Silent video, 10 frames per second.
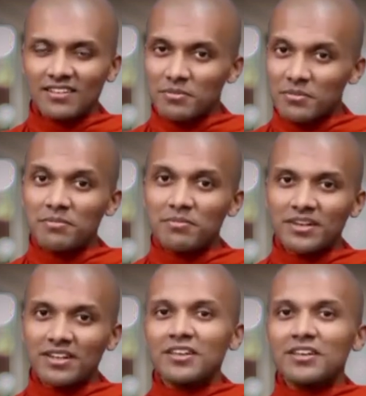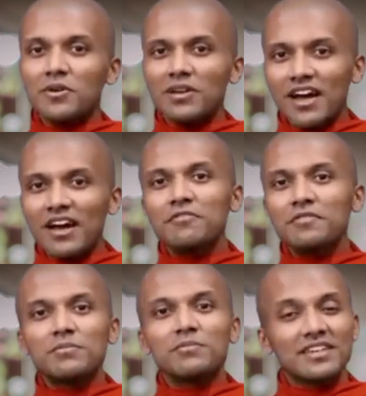remember, your life
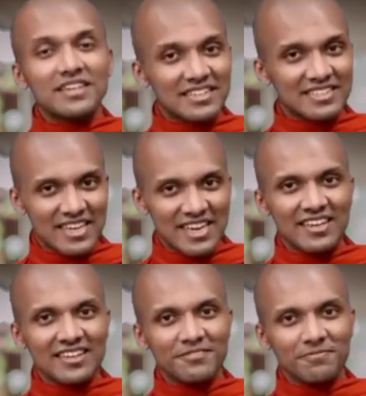will be easy.